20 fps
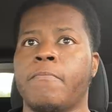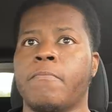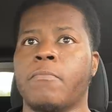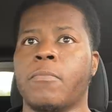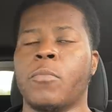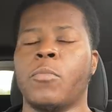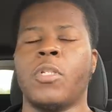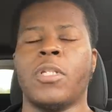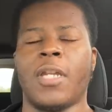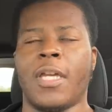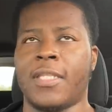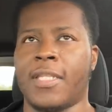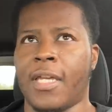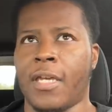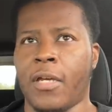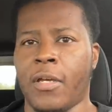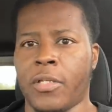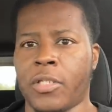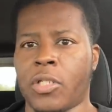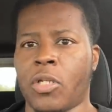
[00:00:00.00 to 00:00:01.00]
well, not they
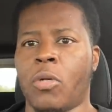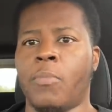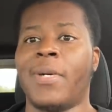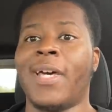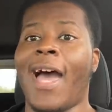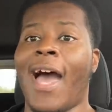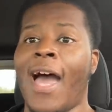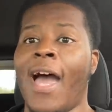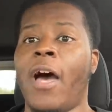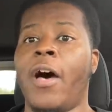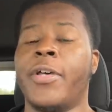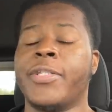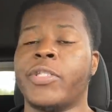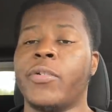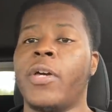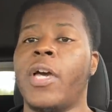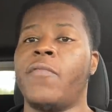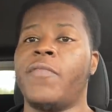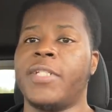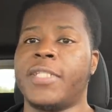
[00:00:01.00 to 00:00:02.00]
also, but I also
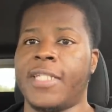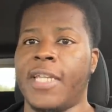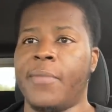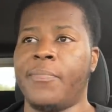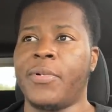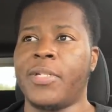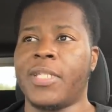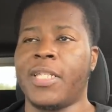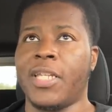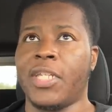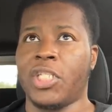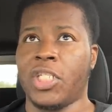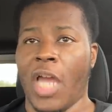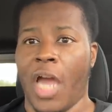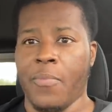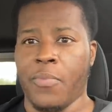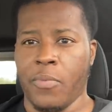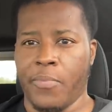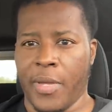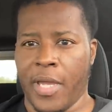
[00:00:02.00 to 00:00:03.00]
have a ten percent
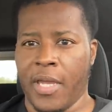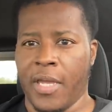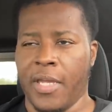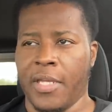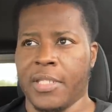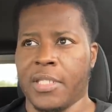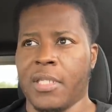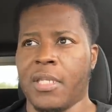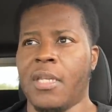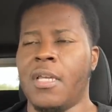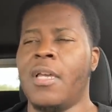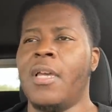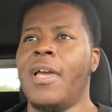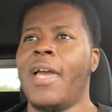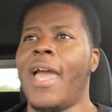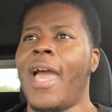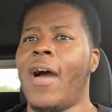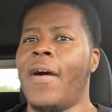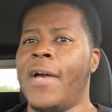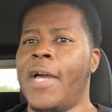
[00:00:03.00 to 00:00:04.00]
shopper pass.
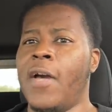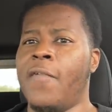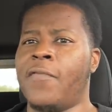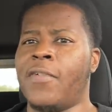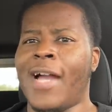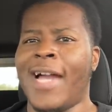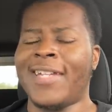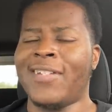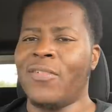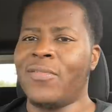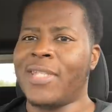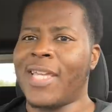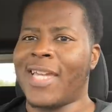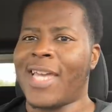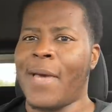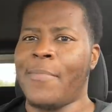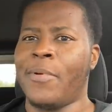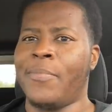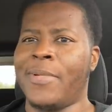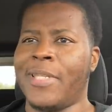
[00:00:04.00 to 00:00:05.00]
However, I don't think
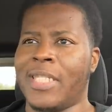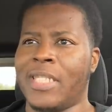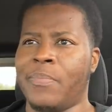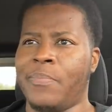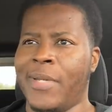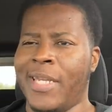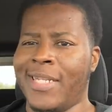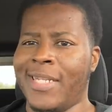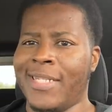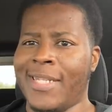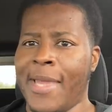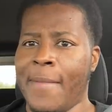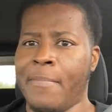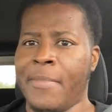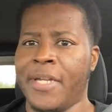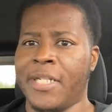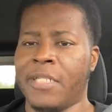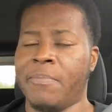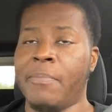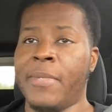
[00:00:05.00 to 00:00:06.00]
I'm gonna be spending that
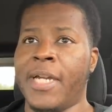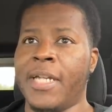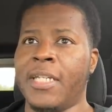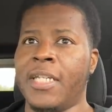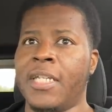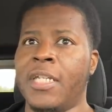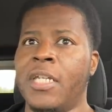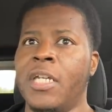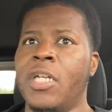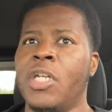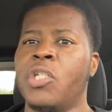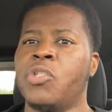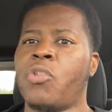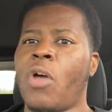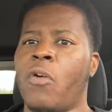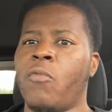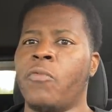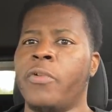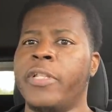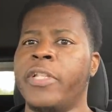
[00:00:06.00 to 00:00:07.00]
much money, so I
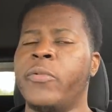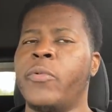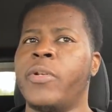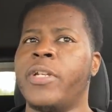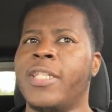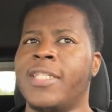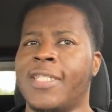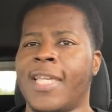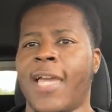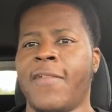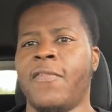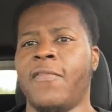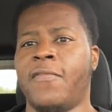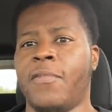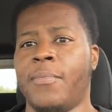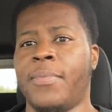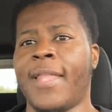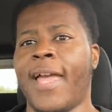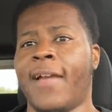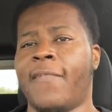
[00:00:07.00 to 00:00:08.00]
really wanna save it for
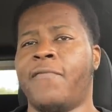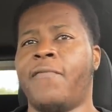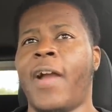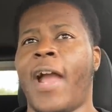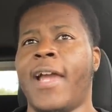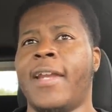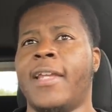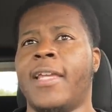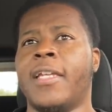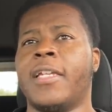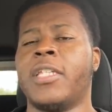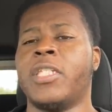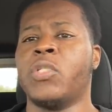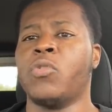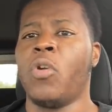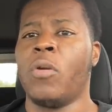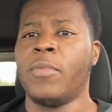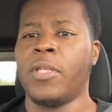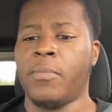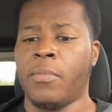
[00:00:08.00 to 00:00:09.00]
Black Friday, because
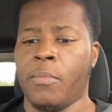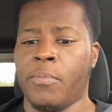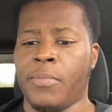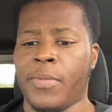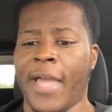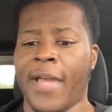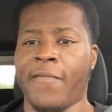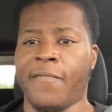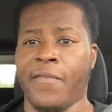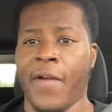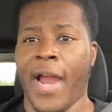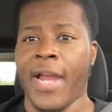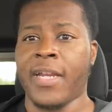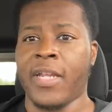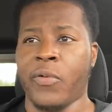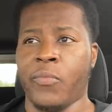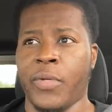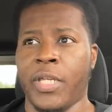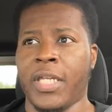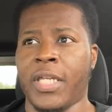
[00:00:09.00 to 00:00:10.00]
normally Black Friday
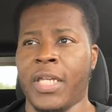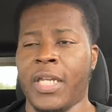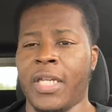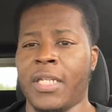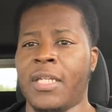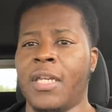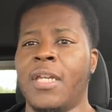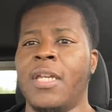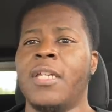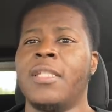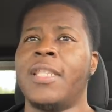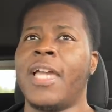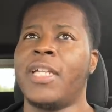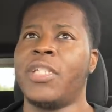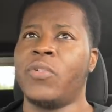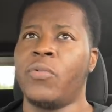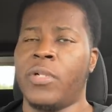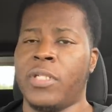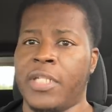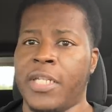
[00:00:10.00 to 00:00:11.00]
weekend, they
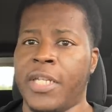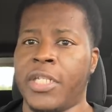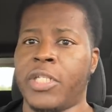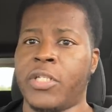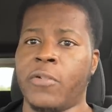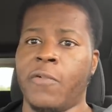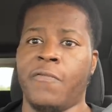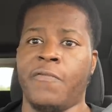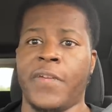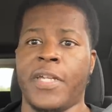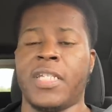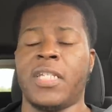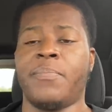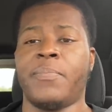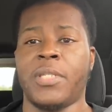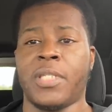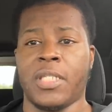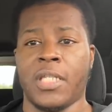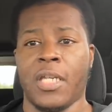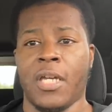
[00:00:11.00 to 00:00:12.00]
do additional fifty
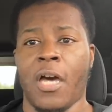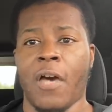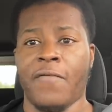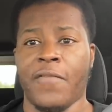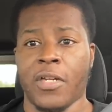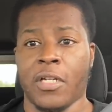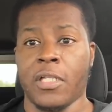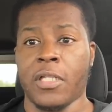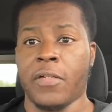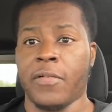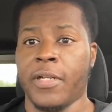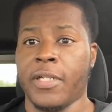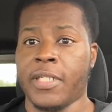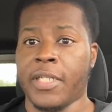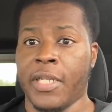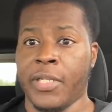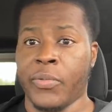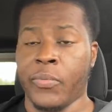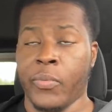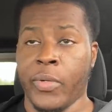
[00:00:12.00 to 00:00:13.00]
percent off of clearance
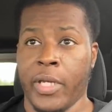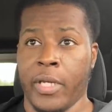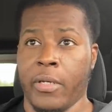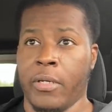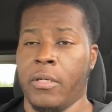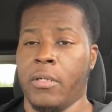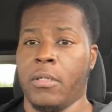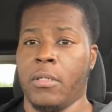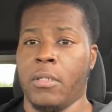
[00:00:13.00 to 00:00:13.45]
as well.